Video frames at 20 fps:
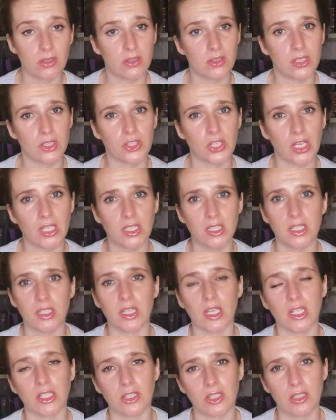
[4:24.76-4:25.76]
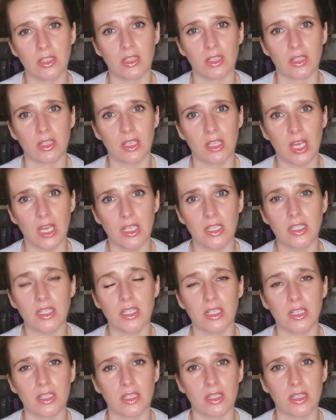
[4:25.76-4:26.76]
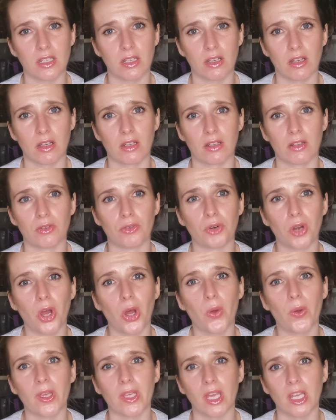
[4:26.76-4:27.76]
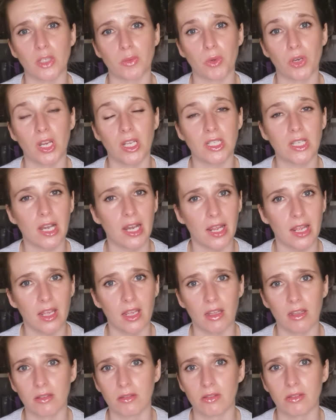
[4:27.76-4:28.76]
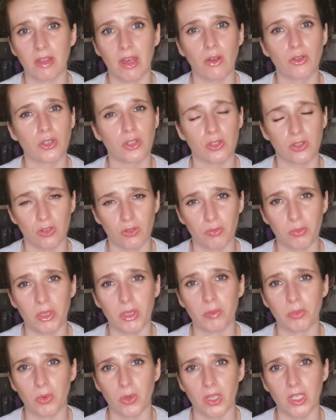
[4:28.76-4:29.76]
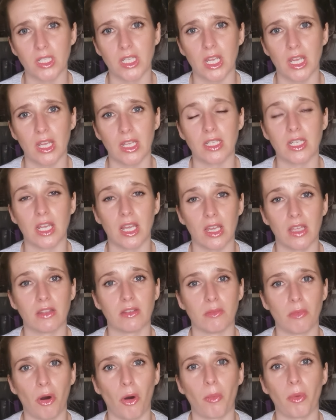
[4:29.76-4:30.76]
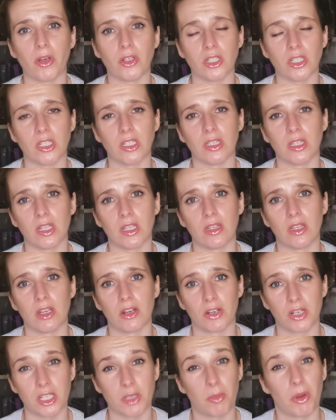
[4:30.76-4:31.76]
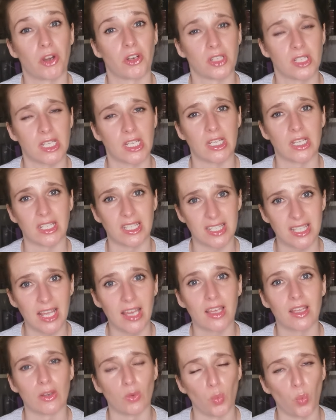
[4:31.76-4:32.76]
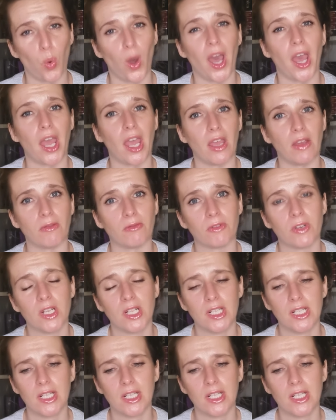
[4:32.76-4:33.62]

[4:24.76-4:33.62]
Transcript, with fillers: suggested that the cases are growing exponentially uh, thousands of people a day, a day at the moment and that they're experiencing a second wave